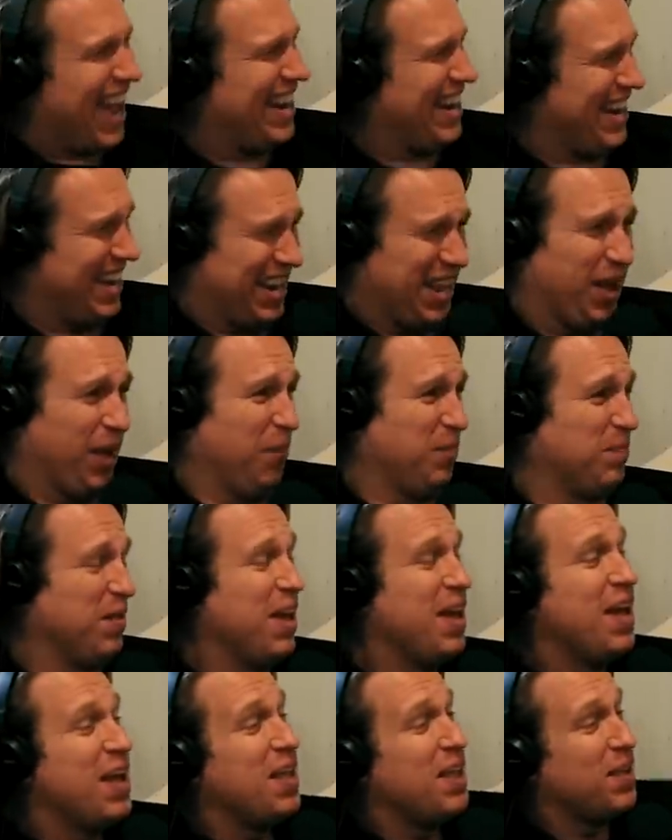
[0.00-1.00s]
I need help.
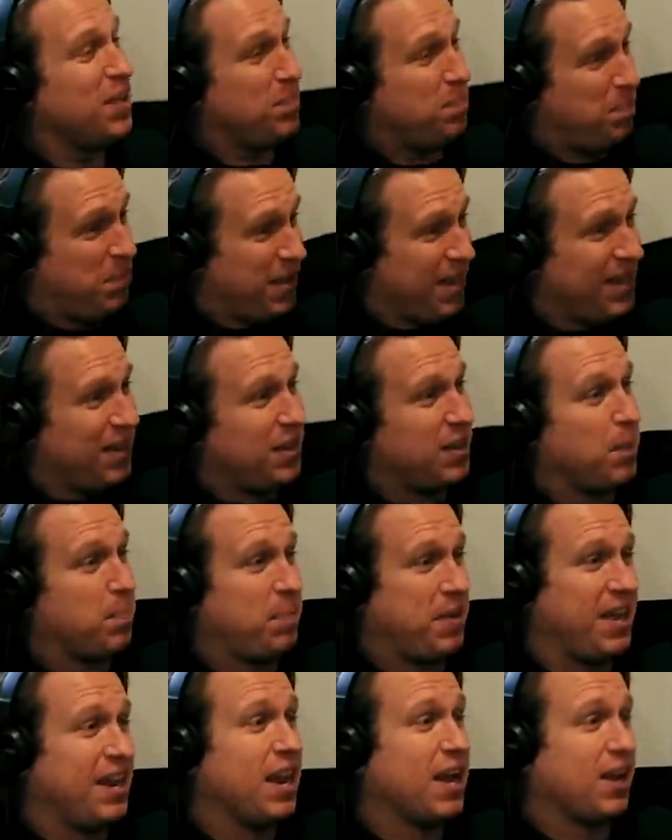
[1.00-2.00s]
Okay, the
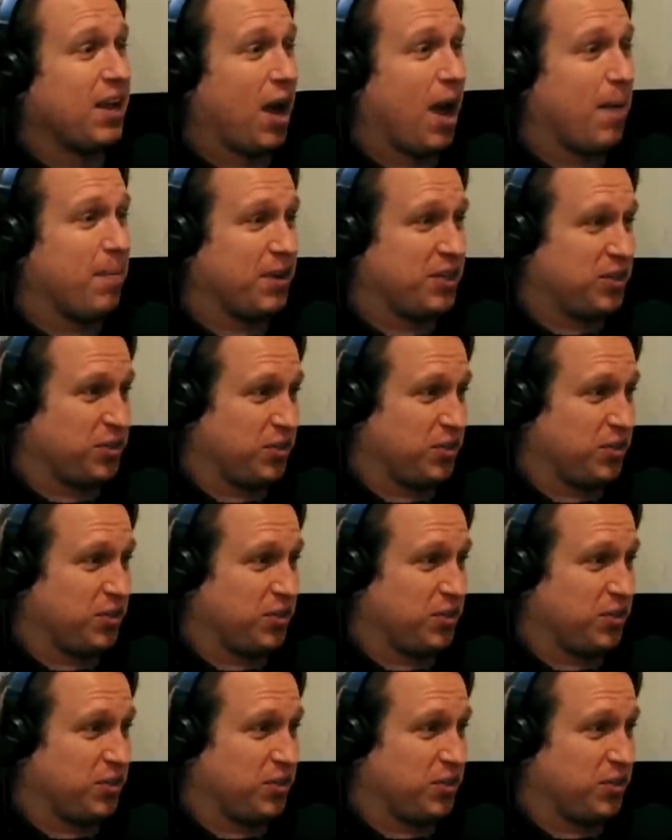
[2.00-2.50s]
so, peanut comic